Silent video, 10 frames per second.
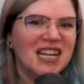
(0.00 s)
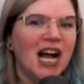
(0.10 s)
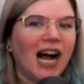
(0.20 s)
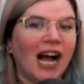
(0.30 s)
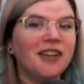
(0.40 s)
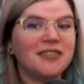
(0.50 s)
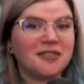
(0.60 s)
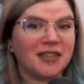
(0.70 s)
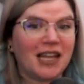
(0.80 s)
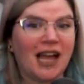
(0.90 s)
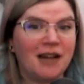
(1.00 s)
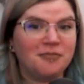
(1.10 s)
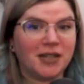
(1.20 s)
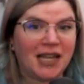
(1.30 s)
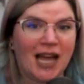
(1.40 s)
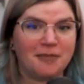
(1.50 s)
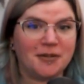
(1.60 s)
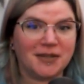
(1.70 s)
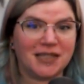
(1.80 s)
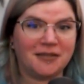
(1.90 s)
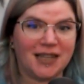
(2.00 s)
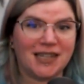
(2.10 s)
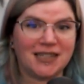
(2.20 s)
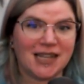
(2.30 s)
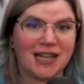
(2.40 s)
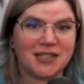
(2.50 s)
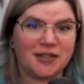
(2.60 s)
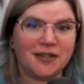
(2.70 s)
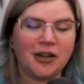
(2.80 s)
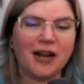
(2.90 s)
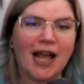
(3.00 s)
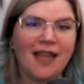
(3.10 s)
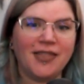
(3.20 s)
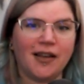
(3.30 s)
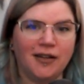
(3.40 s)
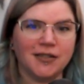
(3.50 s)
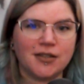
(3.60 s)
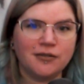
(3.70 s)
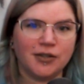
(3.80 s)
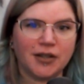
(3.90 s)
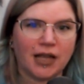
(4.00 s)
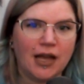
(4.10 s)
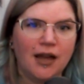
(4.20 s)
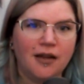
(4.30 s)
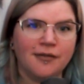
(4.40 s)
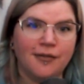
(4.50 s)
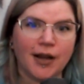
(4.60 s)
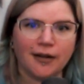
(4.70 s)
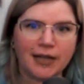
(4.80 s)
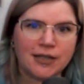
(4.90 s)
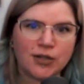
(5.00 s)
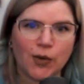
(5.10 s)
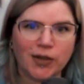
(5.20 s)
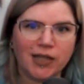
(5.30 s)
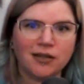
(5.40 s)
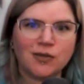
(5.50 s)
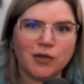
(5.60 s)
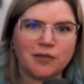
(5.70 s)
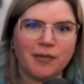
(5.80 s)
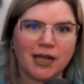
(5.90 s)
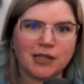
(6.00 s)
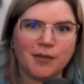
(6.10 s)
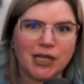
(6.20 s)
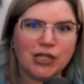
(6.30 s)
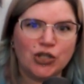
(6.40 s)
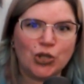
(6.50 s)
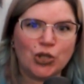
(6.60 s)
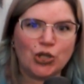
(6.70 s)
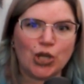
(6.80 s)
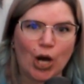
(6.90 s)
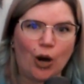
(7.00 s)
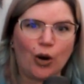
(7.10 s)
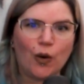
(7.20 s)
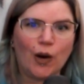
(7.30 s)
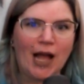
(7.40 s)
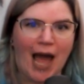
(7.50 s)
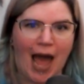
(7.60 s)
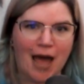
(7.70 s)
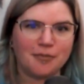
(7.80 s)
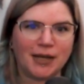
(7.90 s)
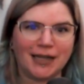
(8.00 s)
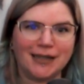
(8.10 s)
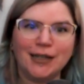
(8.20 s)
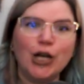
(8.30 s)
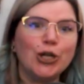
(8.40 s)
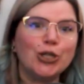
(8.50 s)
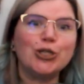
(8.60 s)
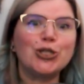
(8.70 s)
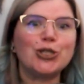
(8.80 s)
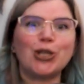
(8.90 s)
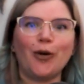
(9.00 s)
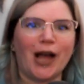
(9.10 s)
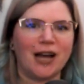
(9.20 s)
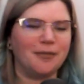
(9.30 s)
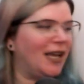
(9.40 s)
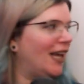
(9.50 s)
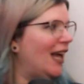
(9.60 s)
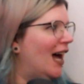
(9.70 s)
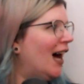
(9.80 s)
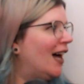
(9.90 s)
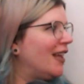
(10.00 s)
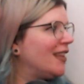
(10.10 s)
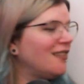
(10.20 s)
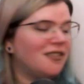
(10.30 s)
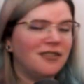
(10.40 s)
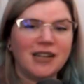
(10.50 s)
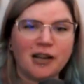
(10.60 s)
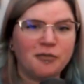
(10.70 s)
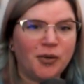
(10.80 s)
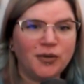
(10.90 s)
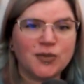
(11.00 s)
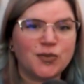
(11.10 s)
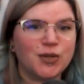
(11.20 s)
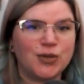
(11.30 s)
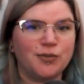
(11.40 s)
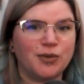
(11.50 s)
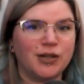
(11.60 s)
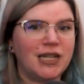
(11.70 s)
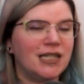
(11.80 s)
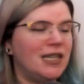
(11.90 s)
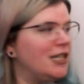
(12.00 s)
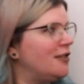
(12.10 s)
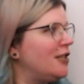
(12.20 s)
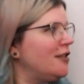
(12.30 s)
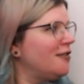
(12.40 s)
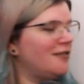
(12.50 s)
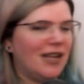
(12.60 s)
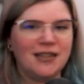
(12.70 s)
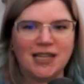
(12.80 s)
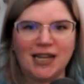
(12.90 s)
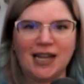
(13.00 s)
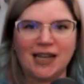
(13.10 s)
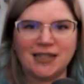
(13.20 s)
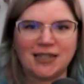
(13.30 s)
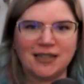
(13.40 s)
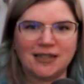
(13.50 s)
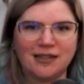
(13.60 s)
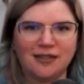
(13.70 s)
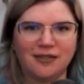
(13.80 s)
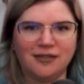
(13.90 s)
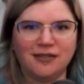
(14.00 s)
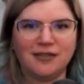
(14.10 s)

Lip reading: I'm really happy with the way that his eyes turned out, and they also look very soulless, which makes me so happy. So happy. The little neck bolts were super easy to do, and then he has his little